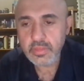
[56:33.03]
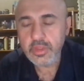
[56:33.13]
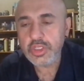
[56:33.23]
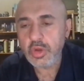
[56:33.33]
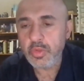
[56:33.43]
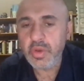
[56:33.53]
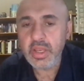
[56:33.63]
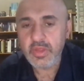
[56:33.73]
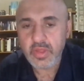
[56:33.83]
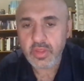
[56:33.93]
the Jehovah's
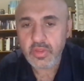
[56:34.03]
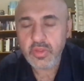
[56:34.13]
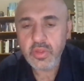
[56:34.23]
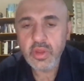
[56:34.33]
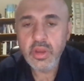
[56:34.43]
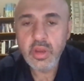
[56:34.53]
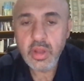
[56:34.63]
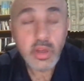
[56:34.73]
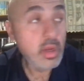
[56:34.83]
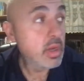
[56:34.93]
Witnesses
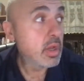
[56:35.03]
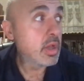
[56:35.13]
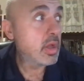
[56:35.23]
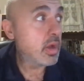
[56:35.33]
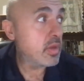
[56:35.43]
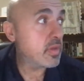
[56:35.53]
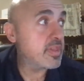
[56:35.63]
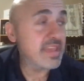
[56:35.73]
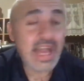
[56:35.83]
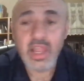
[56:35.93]

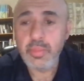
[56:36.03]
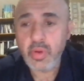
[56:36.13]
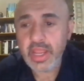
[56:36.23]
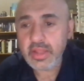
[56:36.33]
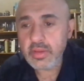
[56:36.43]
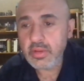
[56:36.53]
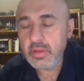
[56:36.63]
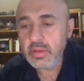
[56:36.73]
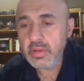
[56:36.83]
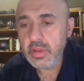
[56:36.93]
celebrate
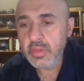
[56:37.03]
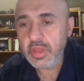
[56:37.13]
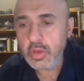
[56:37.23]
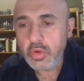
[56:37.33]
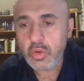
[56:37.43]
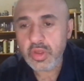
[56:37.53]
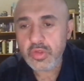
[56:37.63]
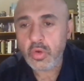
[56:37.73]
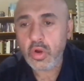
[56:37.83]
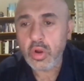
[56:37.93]
the
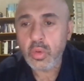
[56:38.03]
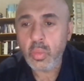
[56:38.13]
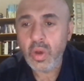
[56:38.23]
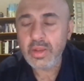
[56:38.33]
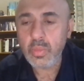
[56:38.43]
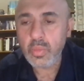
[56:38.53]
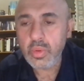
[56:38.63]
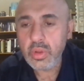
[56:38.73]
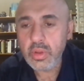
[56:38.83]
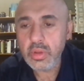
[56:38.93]
Eucharist or what
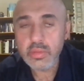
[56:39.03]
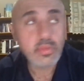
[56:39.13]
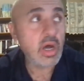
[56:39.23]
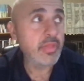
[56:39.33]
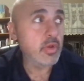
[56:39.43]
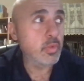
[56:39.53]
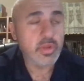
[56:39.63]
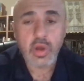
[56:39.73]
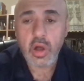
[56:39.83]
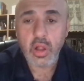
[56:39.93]
others
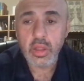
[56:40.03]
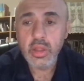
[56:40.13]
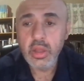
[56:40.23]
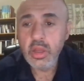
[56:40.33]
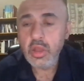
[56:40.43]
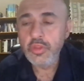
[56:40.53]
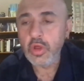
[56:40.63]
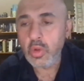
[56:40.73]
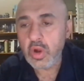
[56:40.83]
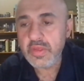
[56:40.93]
would call
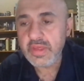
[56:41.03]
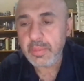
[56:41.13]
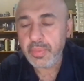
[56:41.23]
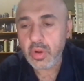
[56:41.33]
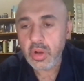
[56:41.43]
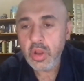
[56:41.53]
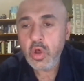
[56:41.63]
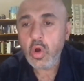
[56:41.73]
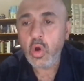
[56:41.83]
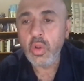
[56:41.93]
the Lord's Supper
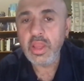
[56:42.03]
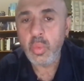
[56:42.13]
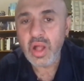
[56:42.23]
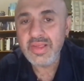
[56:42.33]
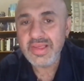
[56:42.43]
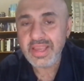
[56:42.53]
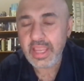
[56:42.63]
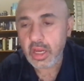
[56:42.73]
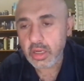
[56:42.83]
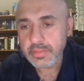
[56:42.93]
only once a
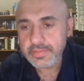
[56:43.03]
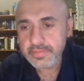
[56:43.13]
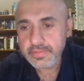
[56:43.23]
year?